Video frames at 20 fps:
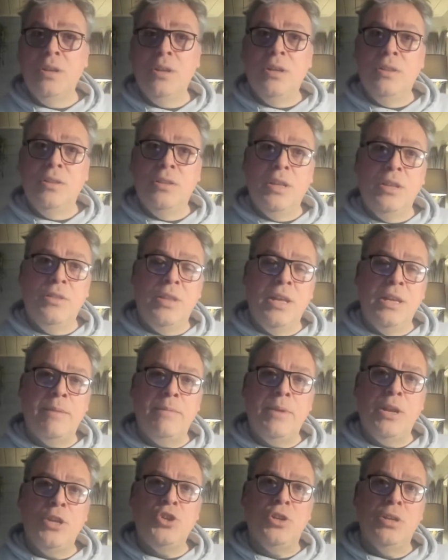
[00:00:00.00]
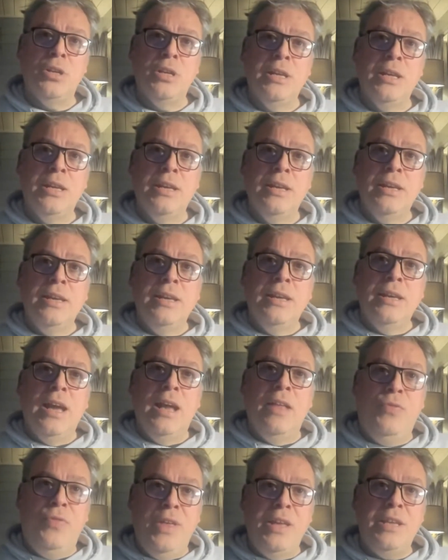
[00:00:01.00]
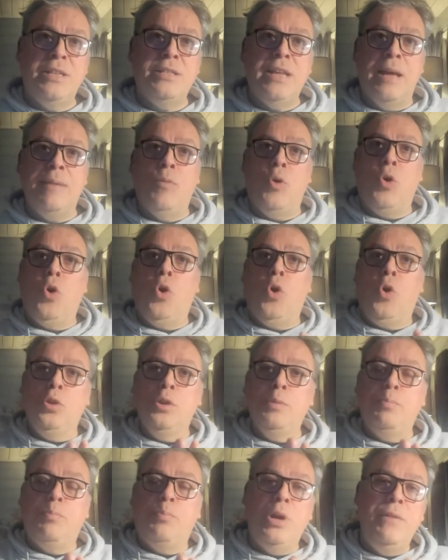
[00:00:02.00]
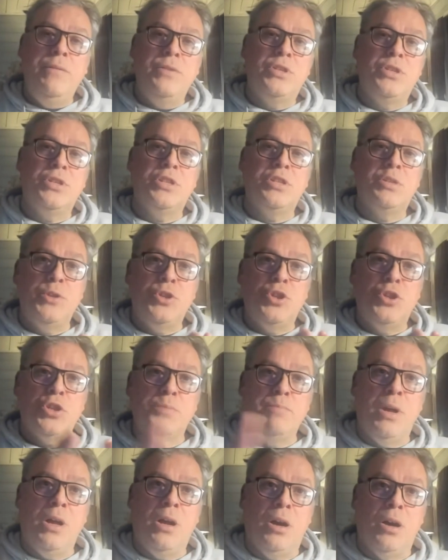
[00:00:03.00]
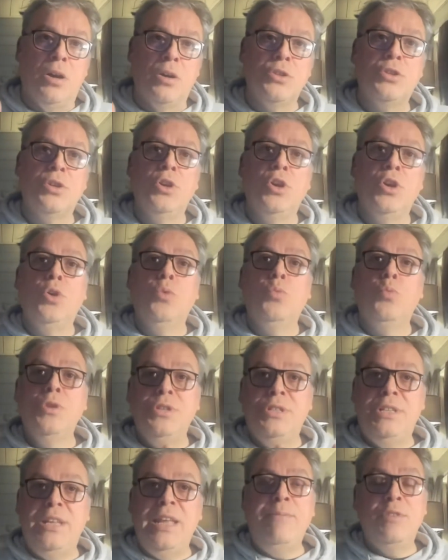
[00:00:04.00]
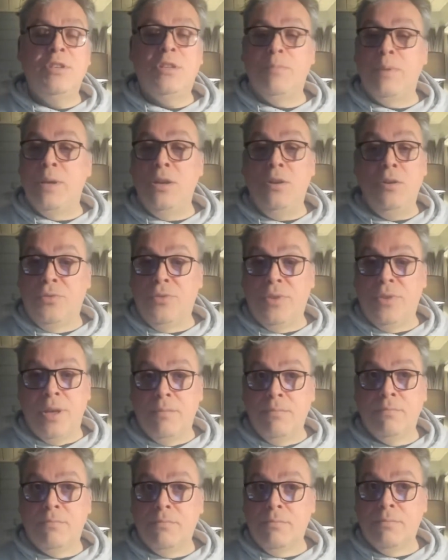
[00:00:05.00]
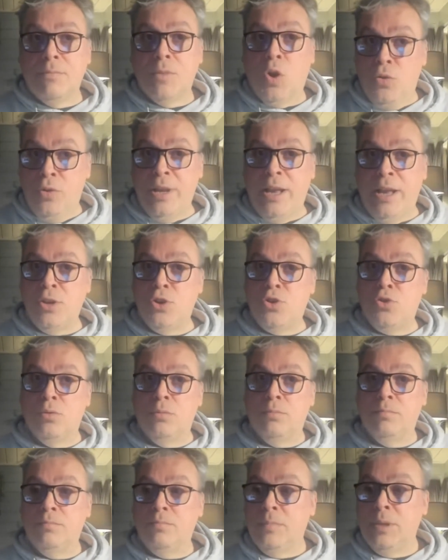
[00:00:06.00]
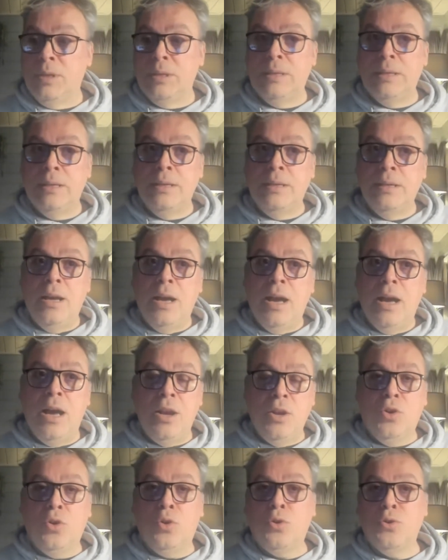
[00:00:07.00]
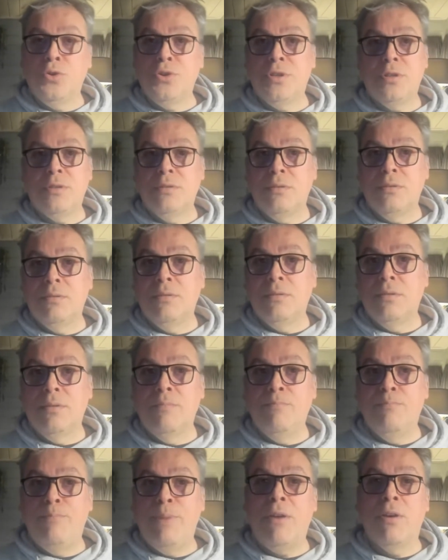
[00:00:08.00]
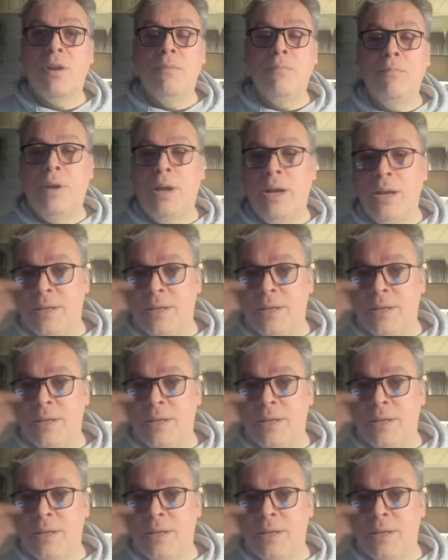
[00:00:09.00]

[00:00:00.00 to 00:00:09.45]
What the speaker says: examination. And this time, all the previous suspicious marks were deemed to be nothing unnatural. And of course, bearing in mind